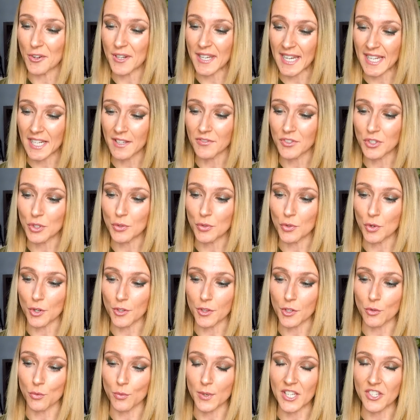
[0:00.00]
native to
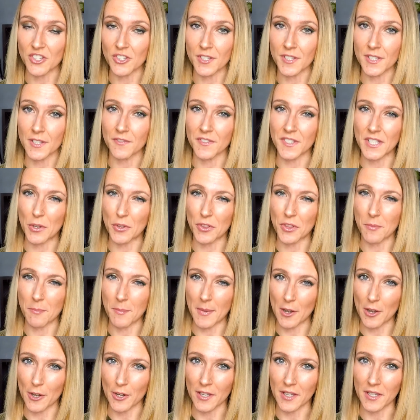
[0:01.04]
northern regions of South
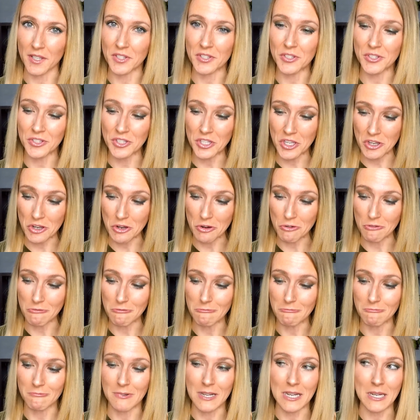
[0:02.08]
America, so
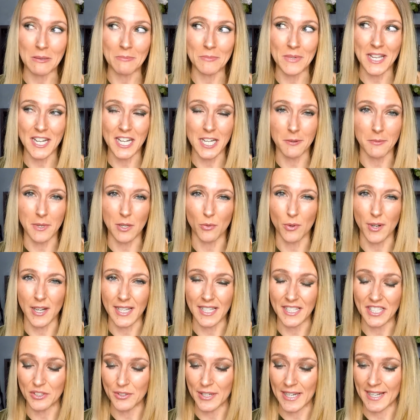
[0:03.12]
I'm not going to be running
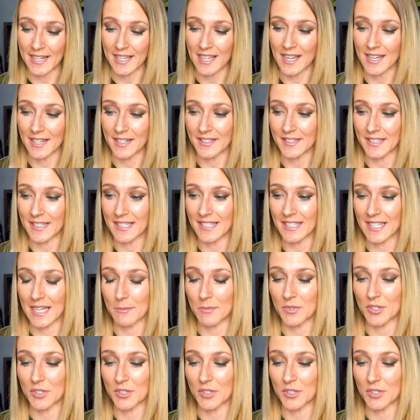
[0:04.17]
into anacondas anytime